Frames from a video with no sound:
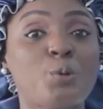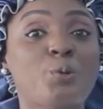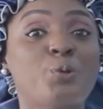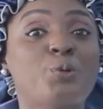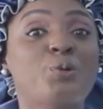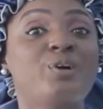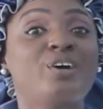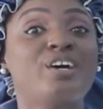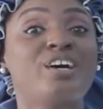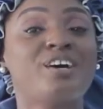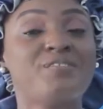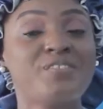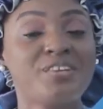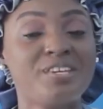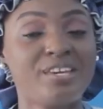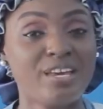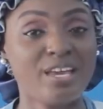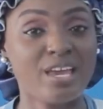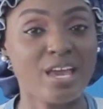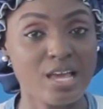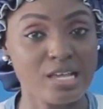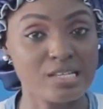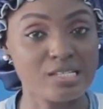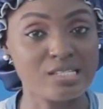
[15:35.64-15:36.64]
We're having a
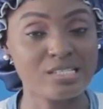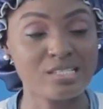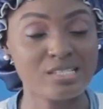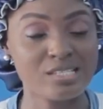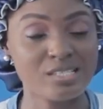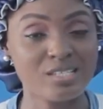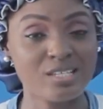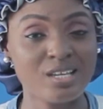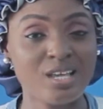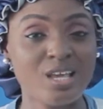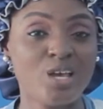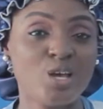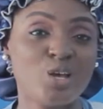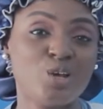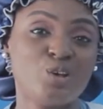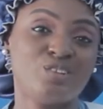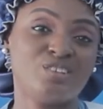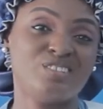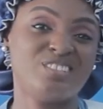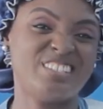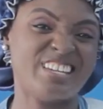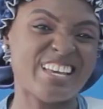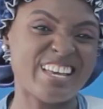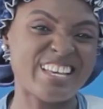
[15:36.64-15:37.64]
guest
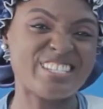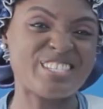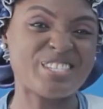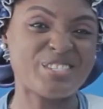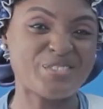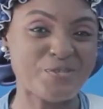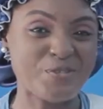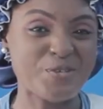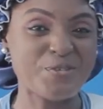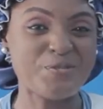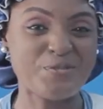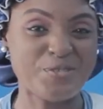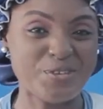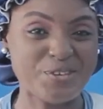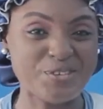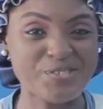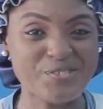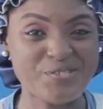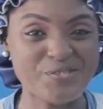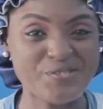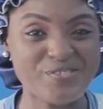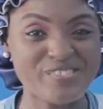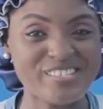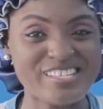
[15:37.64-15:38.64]
that's 12 years
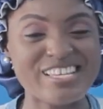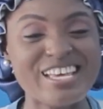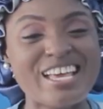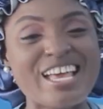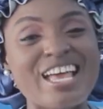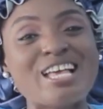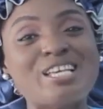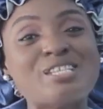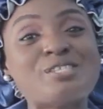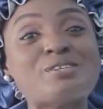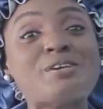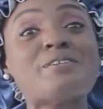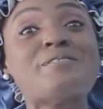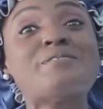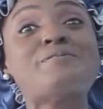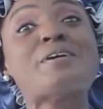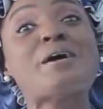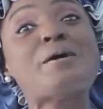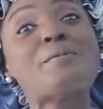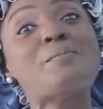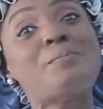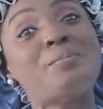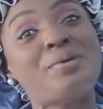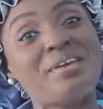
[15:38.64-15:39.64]
old. So our
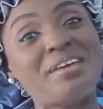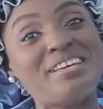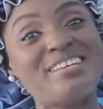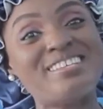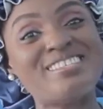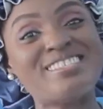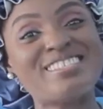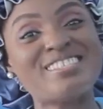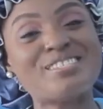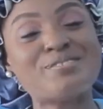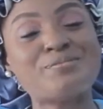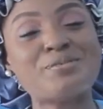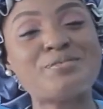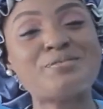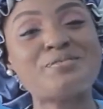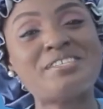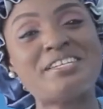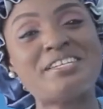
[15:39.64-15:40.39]
farm days is between the